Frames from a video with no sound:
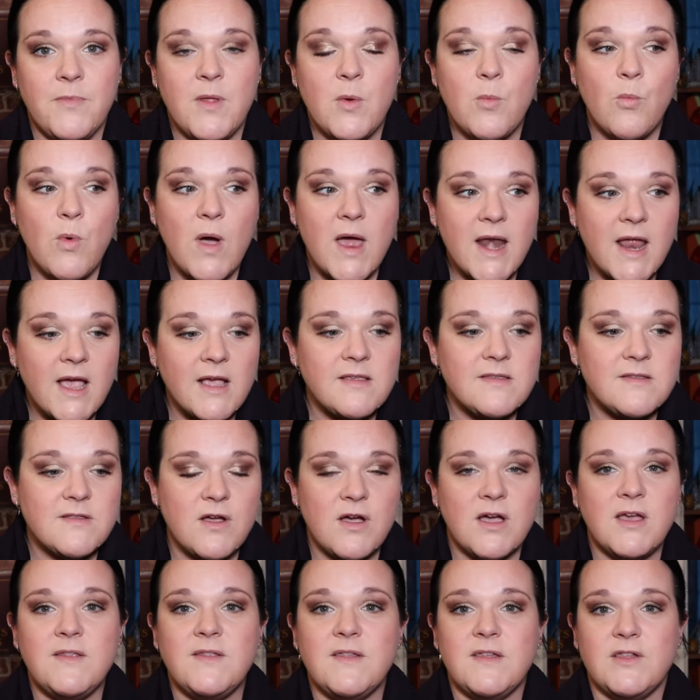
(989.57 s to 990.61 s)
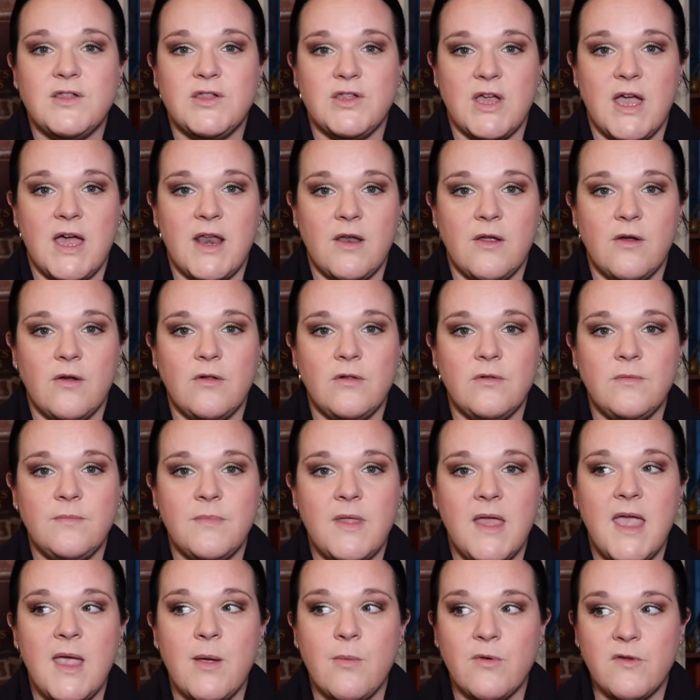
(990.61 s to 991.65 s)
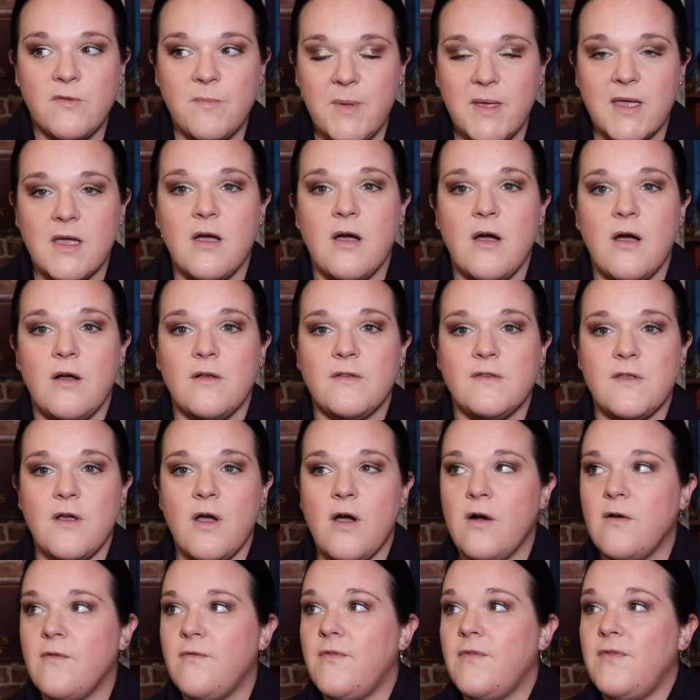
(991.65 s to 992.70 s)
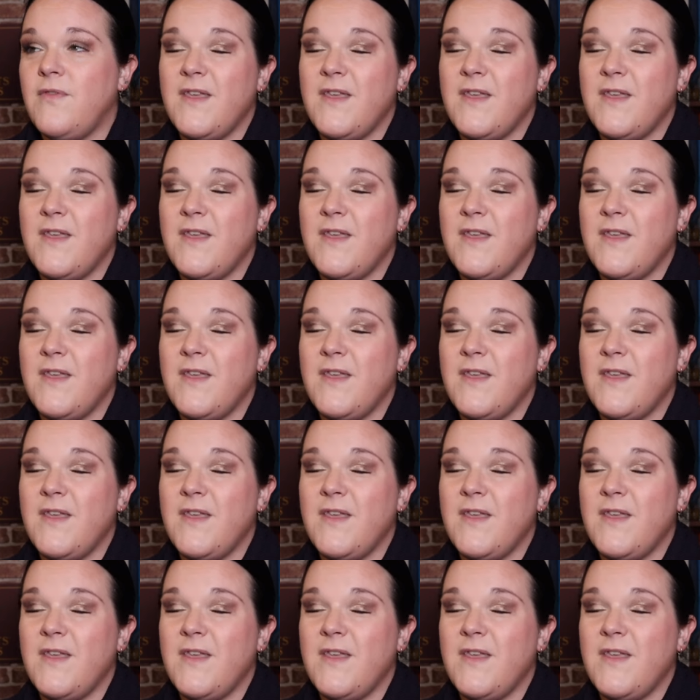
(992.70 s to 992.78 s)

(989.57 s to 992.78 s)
When I started this channel, it was because of